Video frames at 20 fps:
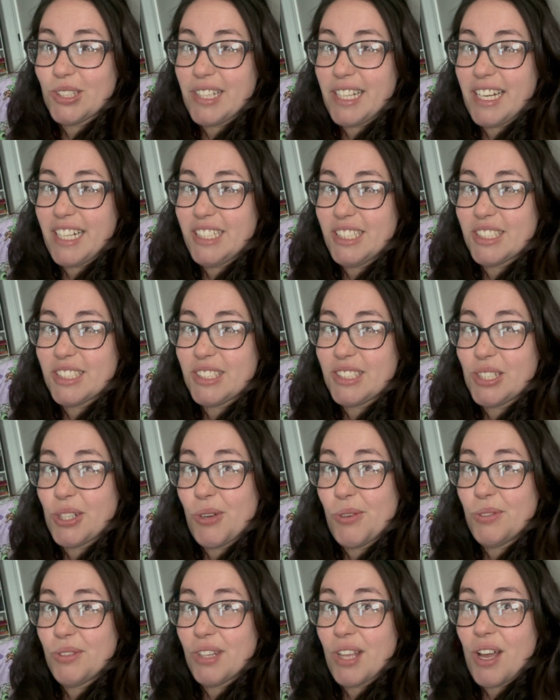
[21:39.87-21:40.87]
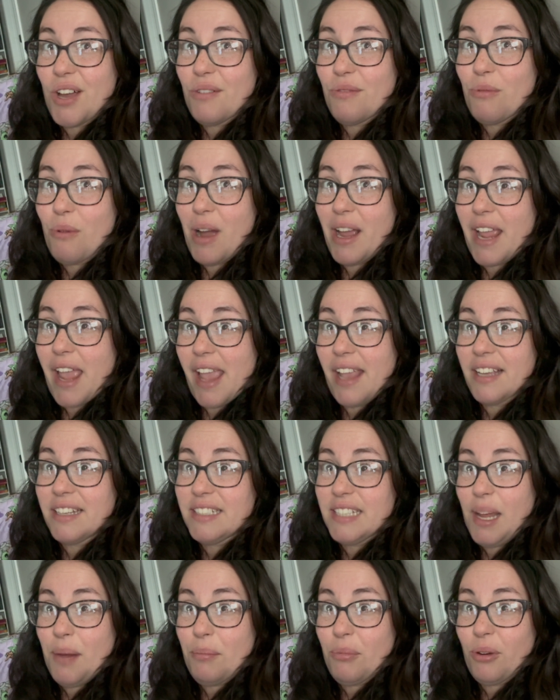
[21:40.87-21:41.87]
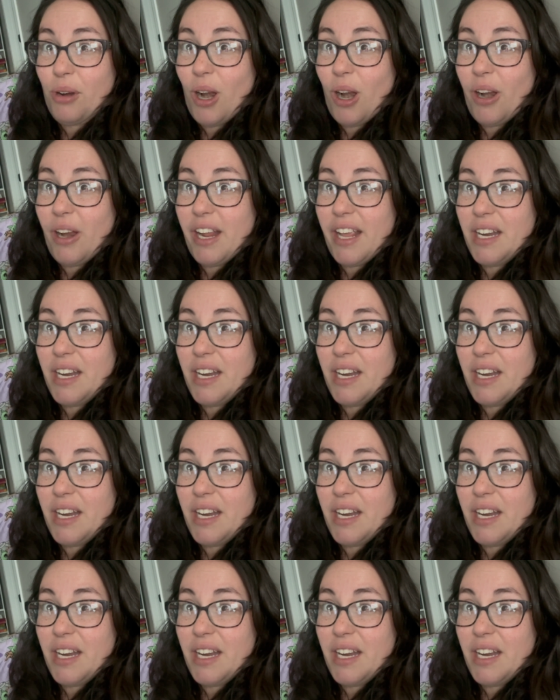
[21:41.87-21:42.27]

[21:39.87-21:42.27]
that I just don't love YA contemporary